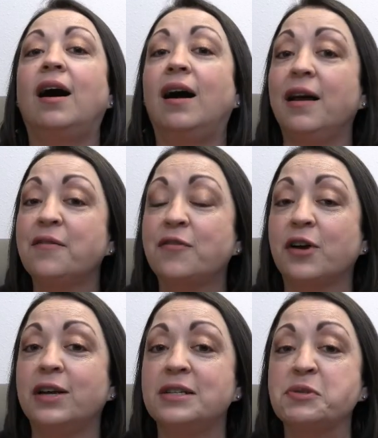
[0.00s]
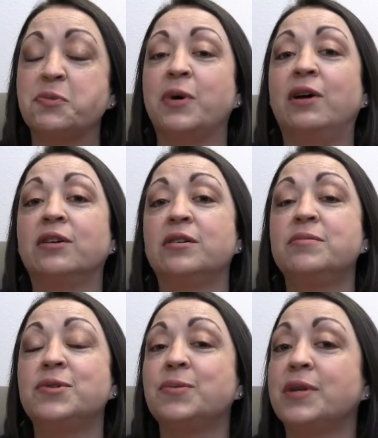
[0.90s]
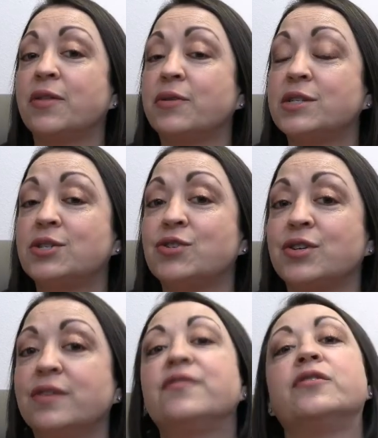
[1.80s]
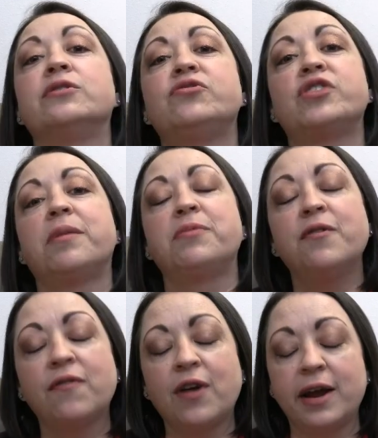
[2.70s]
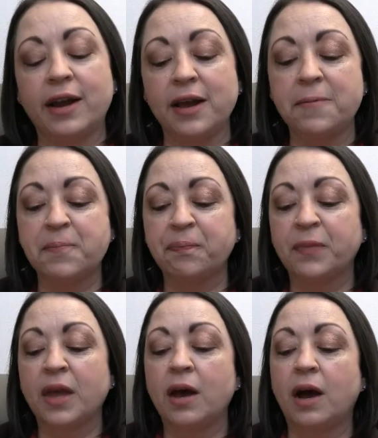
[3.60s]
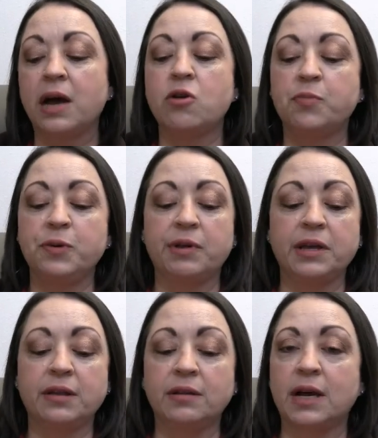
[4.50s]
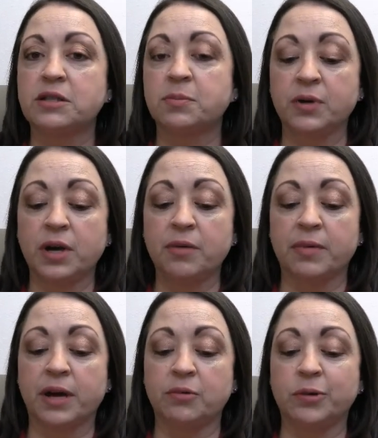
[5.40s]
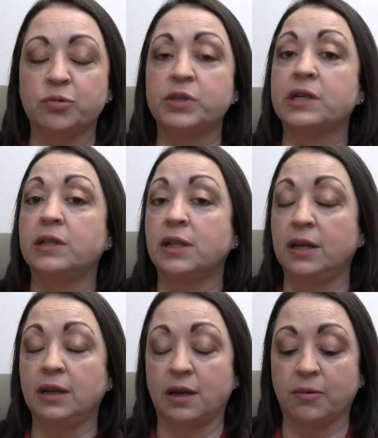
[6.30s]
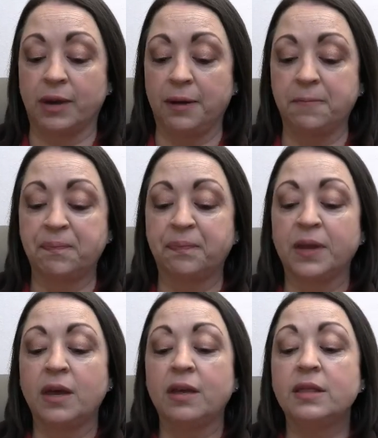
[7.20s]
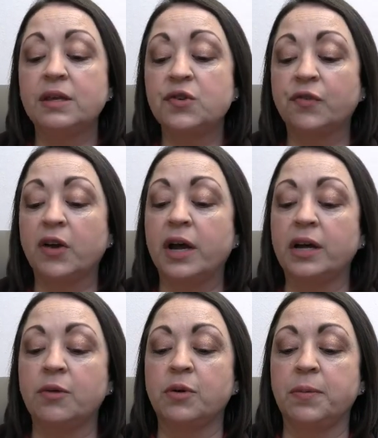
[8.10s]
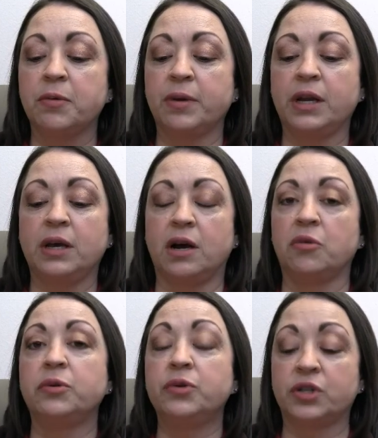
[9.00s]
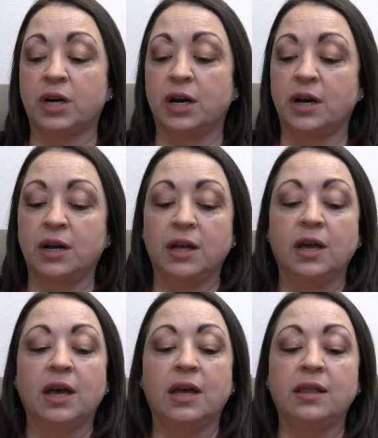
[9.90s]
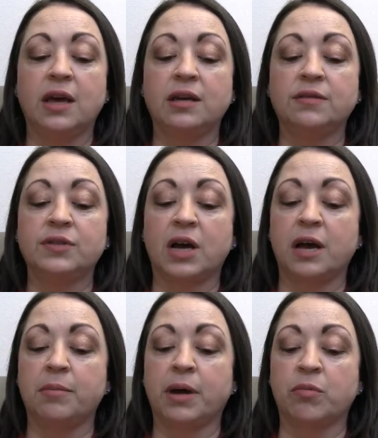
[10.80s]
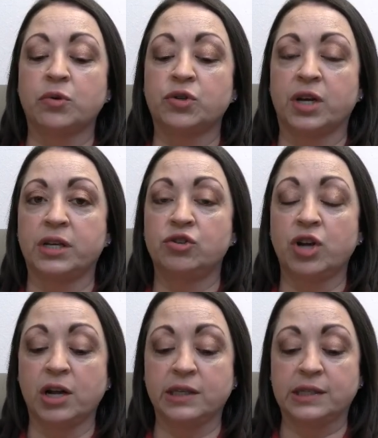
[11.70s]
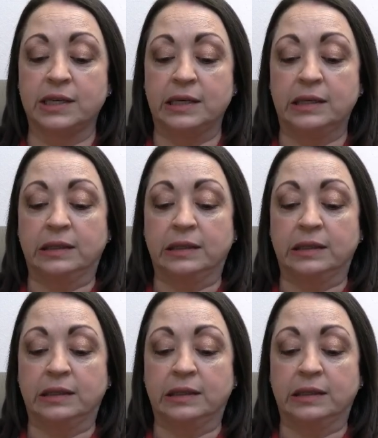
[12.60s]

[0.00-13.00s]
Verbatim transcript: Hi, friends. Welcome to another edition of First Chapter Friday. I hope you liked the last book I read, which was Clean Getaway. This Friday, we'll be reading Aru Shah and the End of Time by Roshani Chokshi.